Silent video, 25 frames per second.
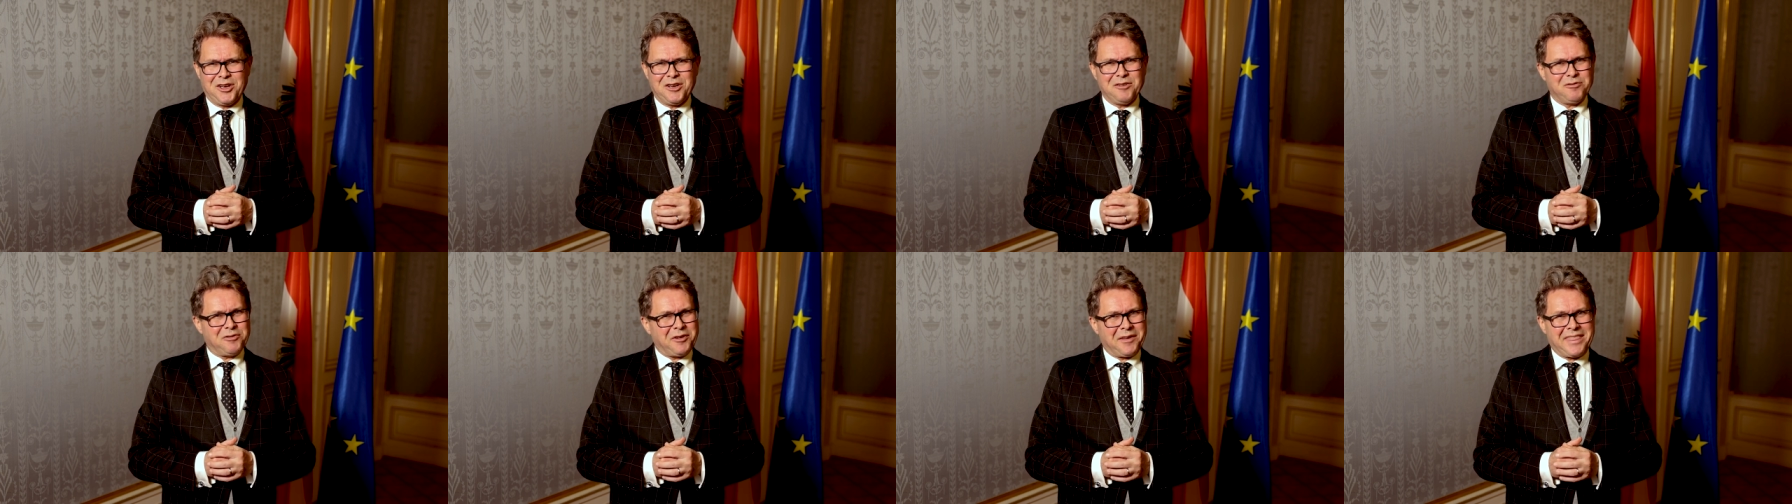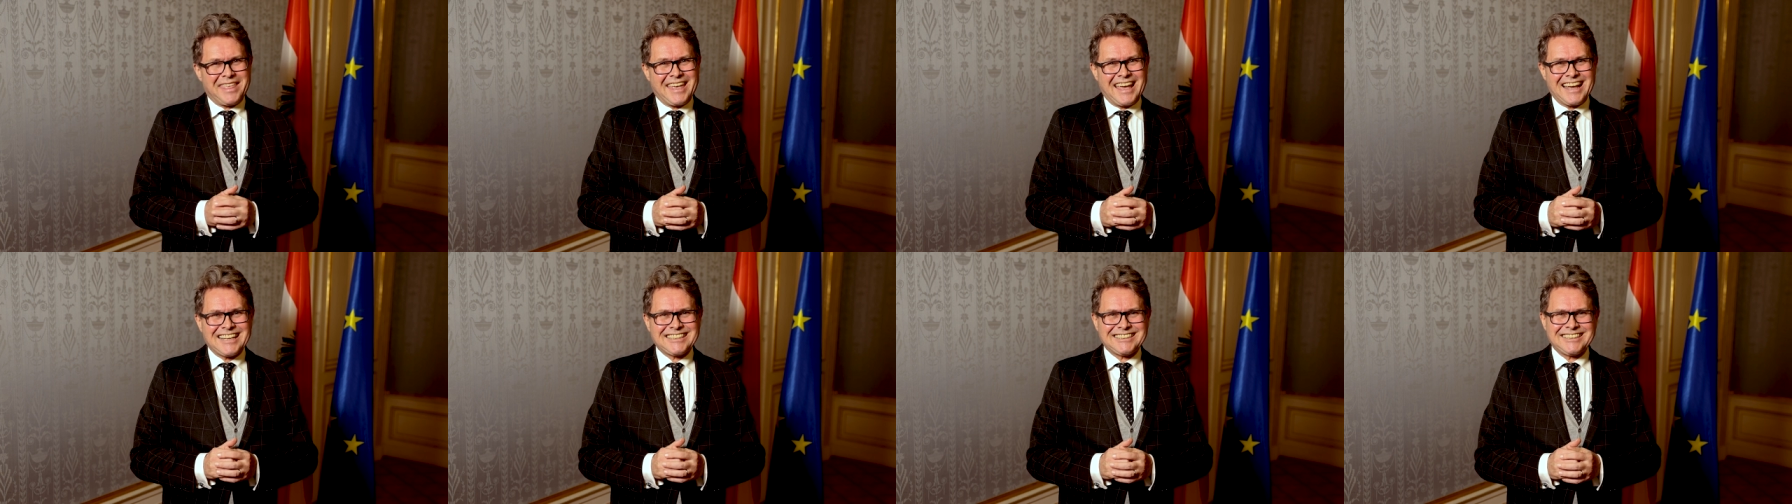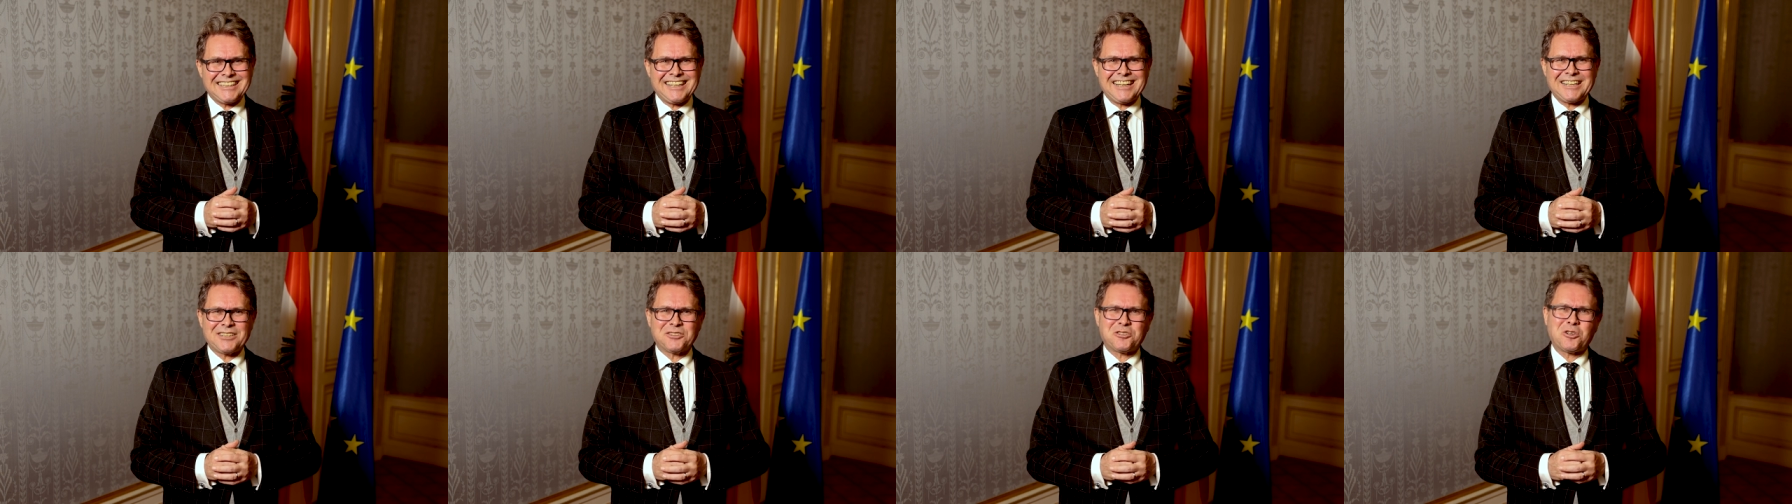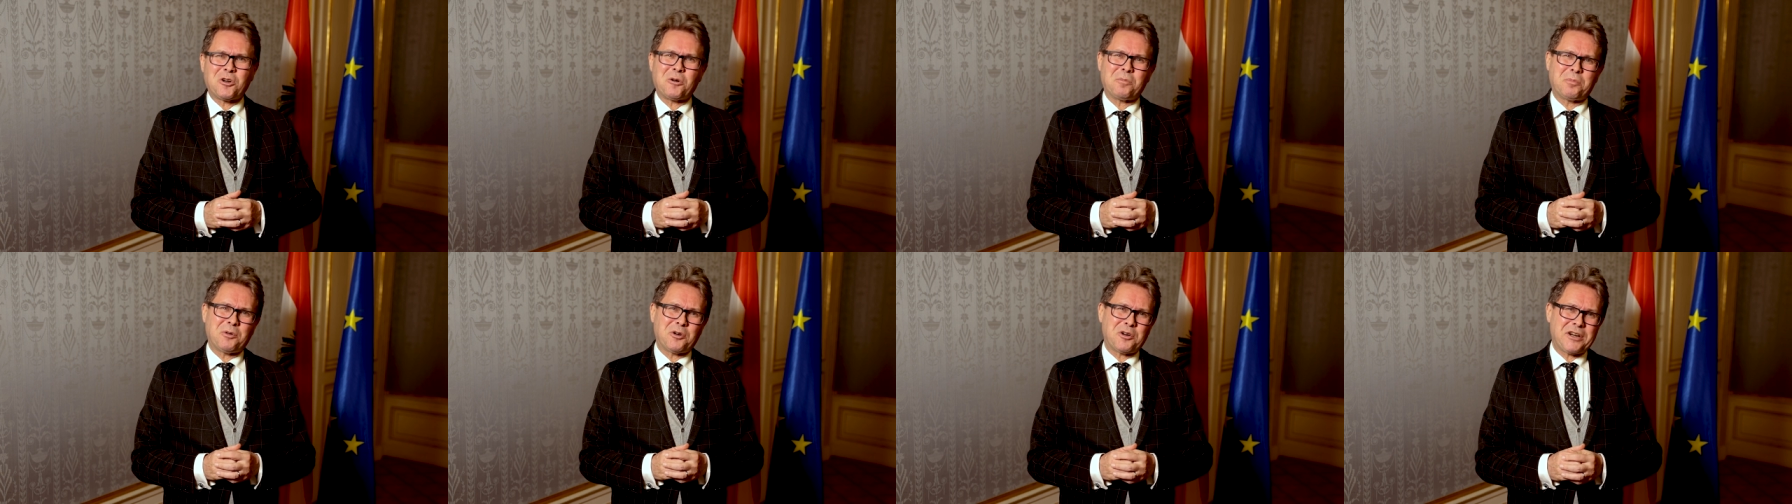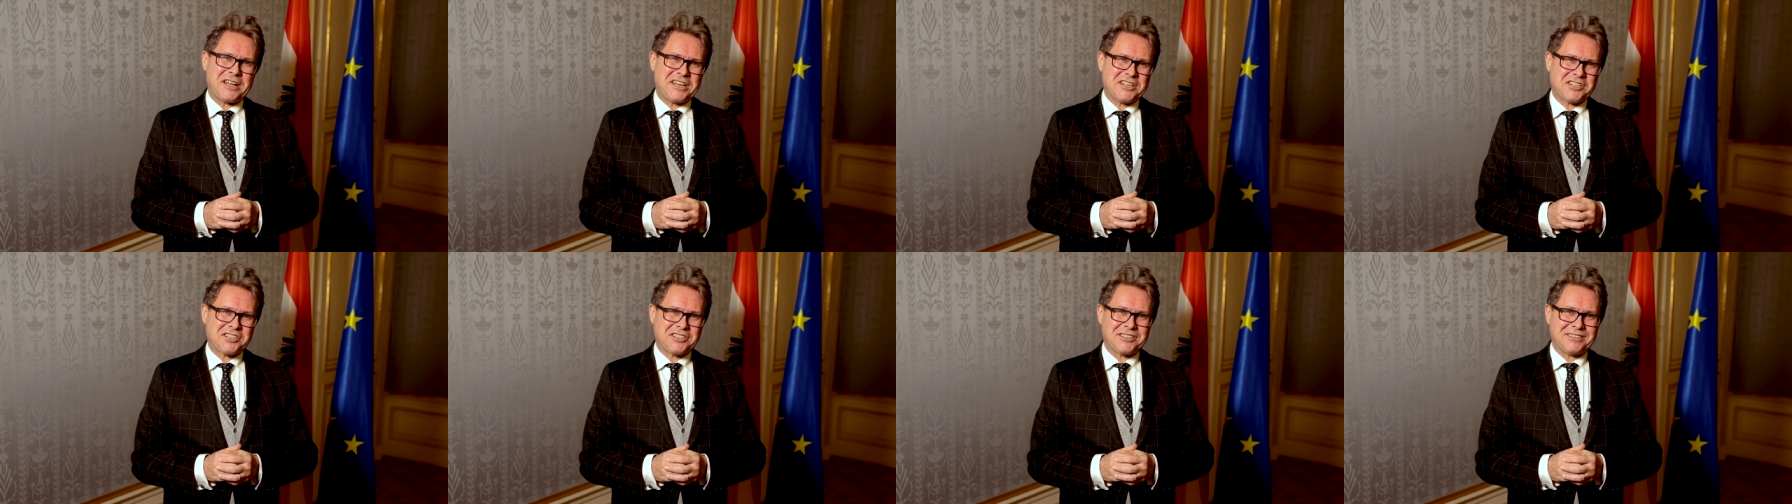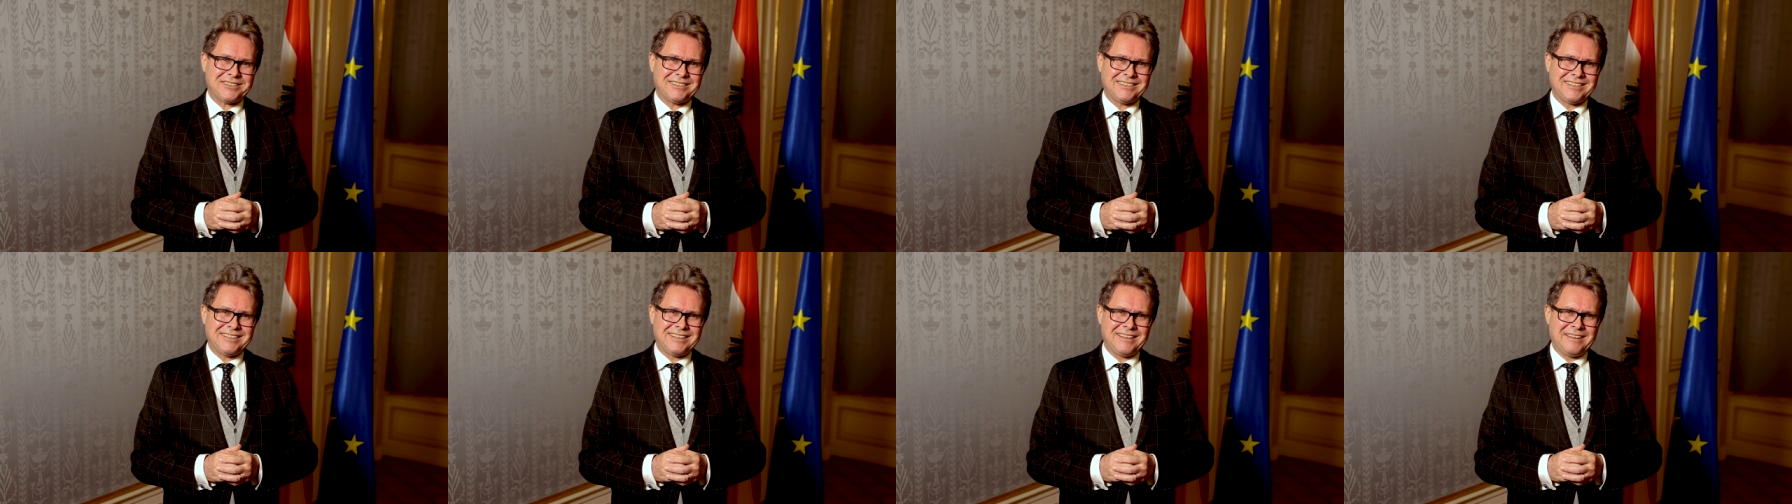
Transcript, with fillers: for the excellent cooperation,